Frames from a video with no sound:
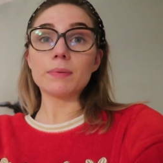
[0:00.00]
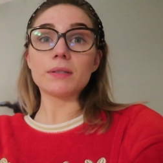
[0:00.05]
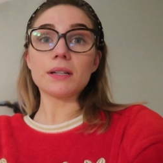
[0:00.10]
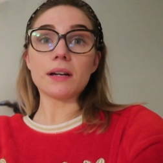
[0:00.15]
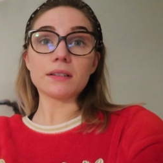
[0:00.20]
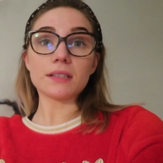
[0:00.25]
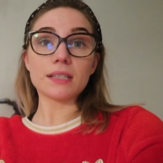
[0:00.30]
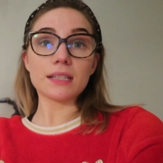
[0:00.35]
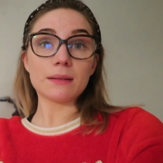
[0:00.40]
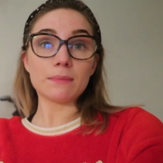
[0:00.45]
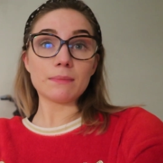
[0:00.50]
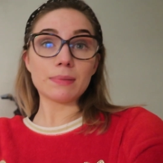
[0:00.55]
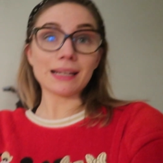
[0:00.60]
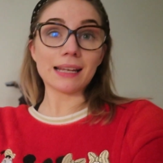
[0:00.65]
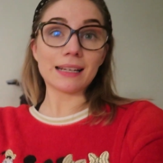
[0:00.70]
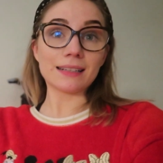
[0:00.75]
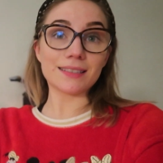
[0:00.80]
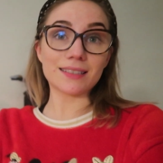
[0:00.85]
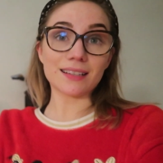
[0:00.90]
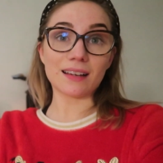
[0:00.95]
Sight. Abducted in
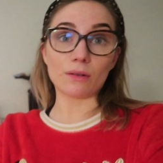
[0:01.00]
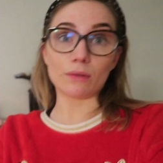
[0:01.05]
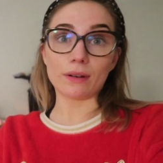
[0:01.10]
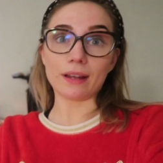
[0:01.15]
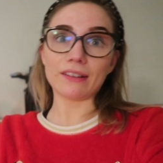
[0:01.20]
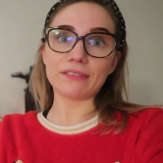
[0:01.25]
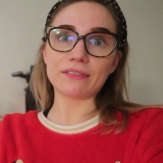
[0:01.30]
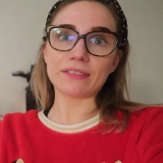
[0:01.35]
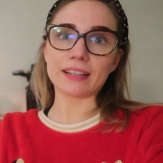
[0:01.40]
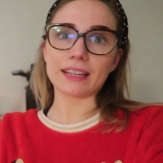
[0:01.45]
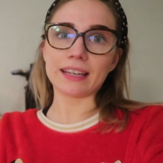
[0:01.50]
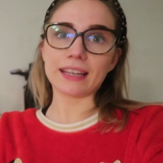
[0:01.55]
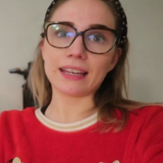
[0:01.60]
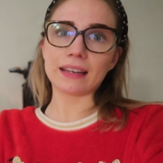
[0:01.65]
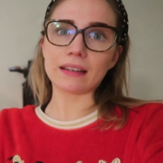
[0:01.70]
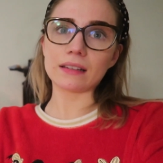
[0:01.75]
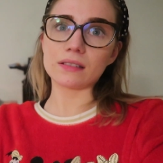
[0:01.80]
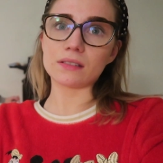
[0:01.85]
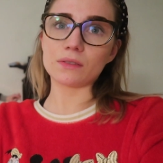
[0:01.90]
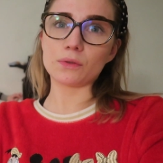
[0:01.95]
Plain Sight on
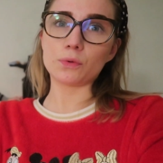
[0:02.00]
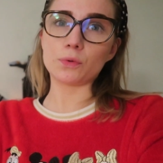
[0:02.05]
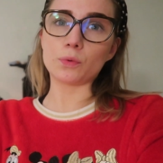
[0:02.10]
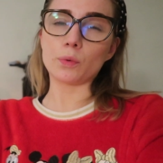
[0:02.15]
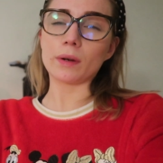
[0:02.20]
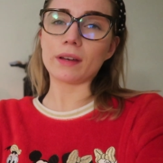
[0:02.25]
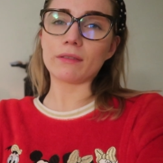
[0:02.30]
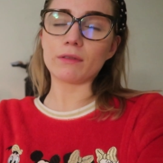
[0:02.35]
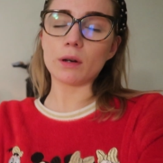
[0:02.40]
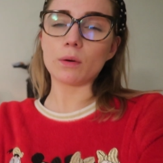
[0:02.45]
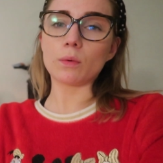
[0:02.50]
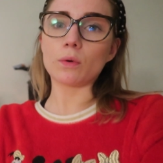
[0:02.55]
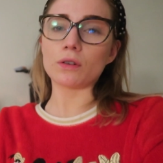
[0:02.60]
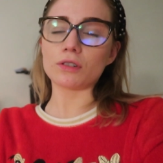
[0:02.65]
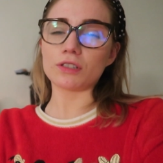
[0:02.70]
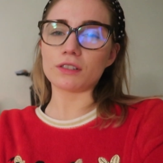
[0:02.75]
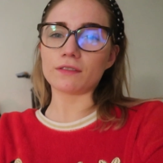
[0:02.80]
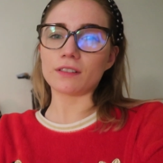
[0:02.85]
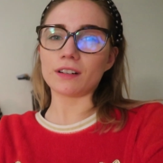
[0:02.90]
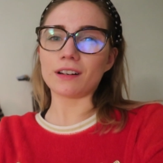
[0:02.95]
Netflix. Or give it a
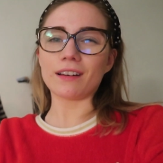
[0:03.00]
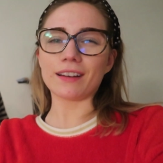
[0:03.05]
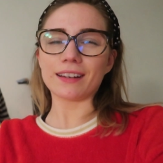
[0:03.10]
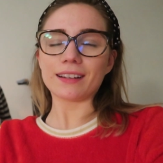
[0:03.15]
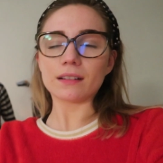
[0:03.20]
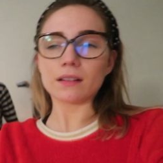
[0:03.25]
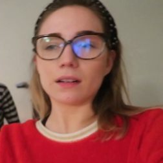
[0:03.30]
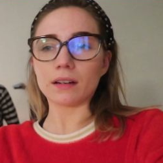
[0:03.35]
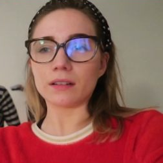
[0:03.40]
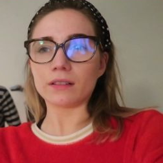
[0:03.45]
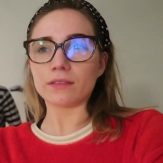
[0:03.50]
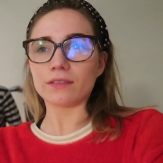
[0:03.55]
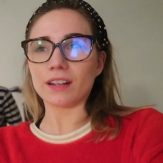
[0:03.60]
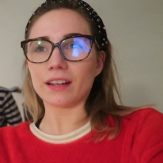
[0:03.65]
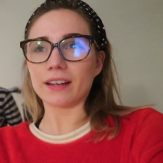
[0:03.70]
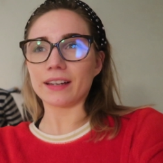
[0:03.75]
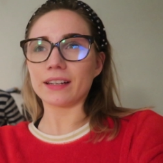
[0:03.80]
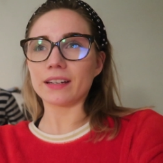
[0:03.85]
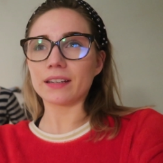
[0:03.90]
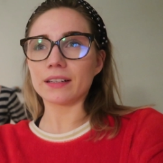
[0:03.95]
watch if you like, kind of
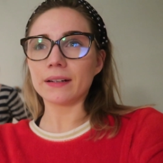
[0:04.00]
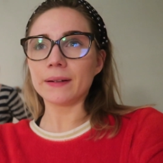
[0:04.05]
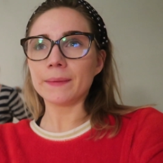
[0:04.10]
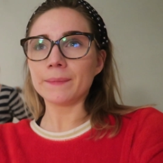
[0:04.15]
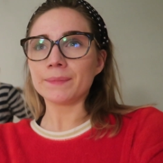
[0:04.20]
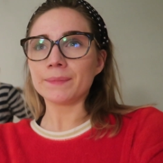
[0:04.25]
like